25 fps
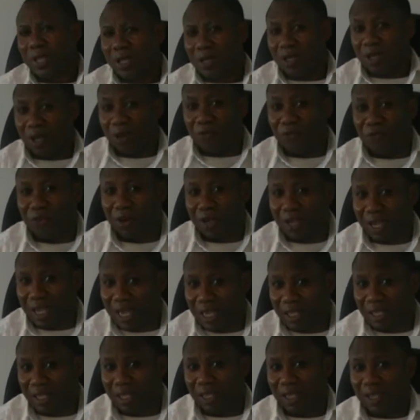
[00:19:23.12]
Don't
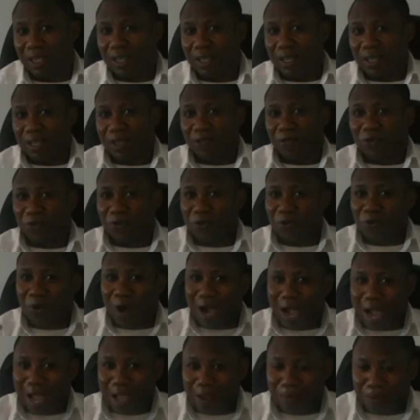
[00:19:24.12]
forget, if
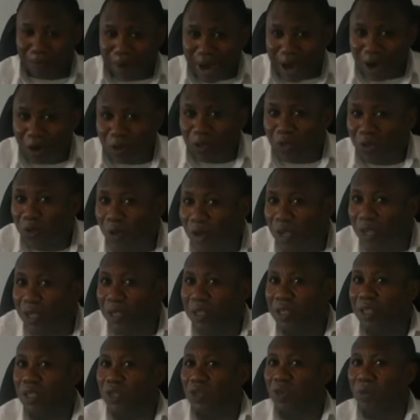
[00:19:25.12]
you are about
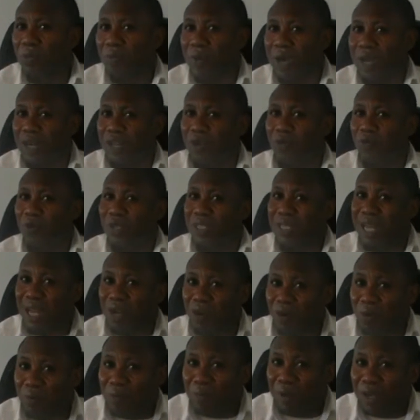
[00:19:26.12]
going into marriage with
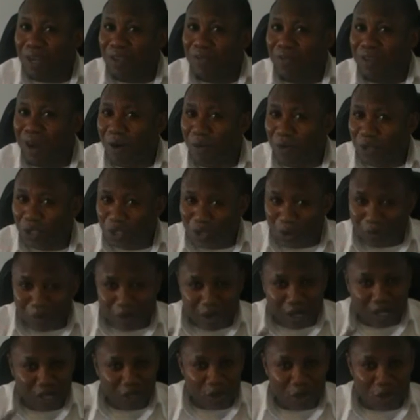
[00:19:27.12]
an unbeliever, with
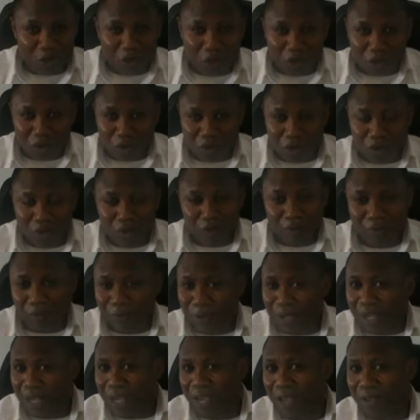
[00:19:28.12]
somebody you don't know,
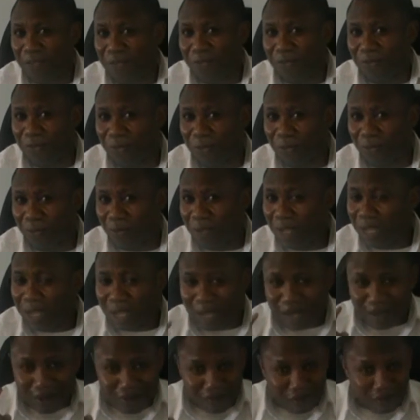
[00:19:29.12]
be careful.
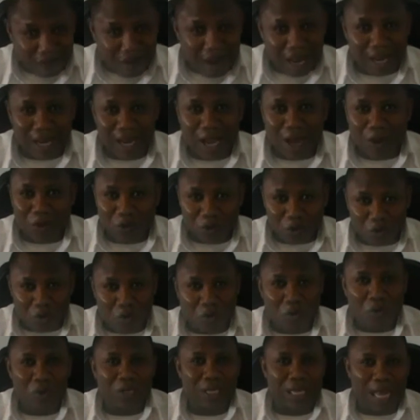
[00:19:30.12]
Find out
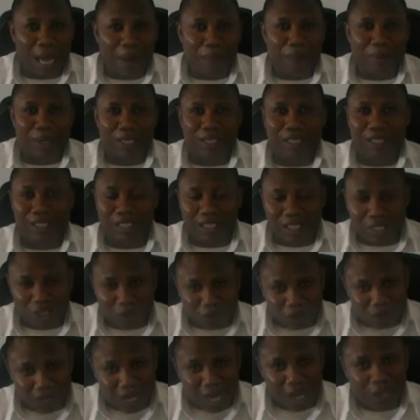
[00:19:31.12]
who that person is
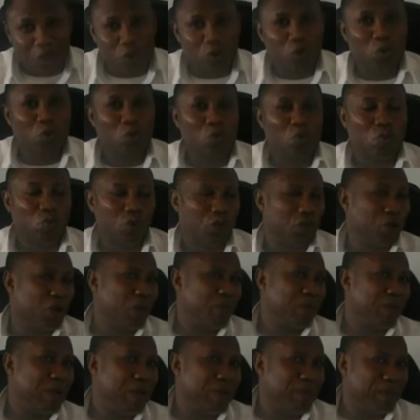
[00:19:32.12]
so that you will
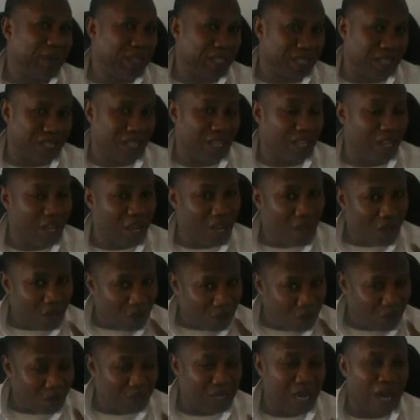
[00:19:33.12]
not make mistake.
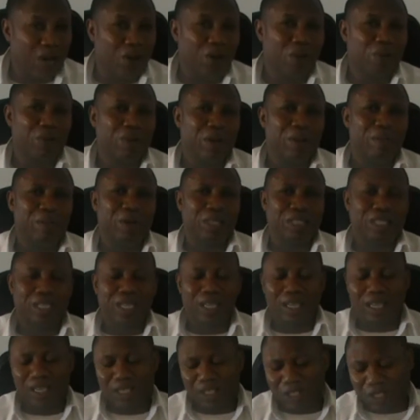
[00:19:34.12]
You shall not make
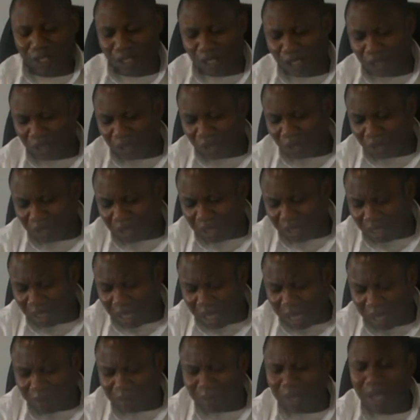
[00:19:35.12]
mistake in Jesus'
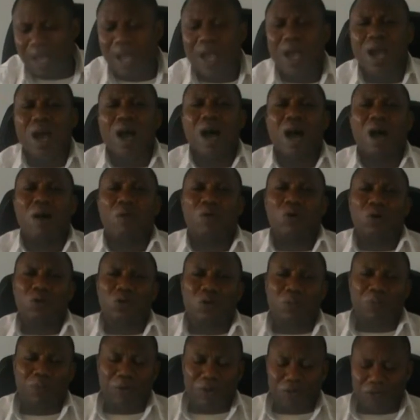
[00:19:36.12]
name. I want
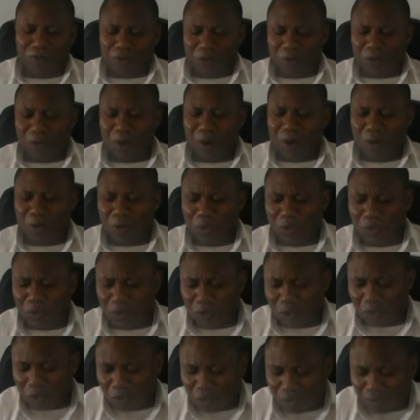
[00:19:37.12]
to pray for you. I want you
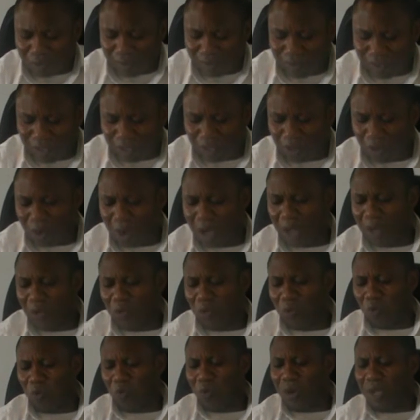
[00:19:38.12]
to stretch your
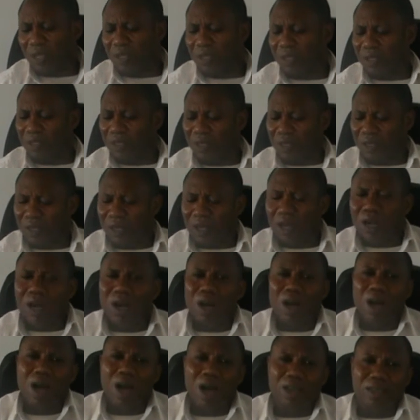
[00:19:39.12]
hand towards
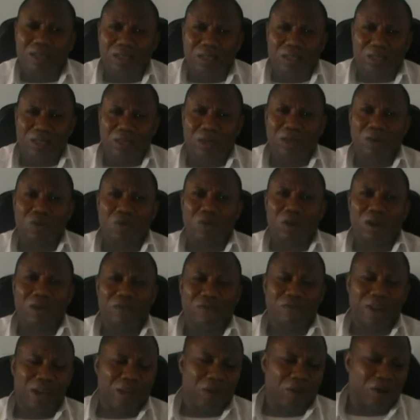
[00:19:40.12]
the screen
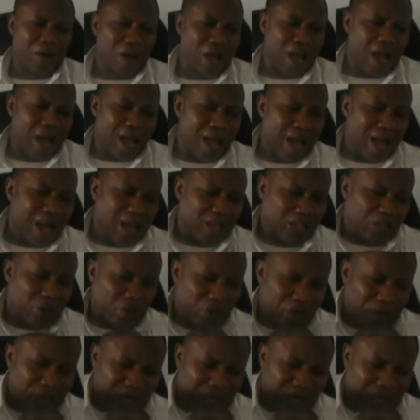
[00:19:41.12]
wherever you are as we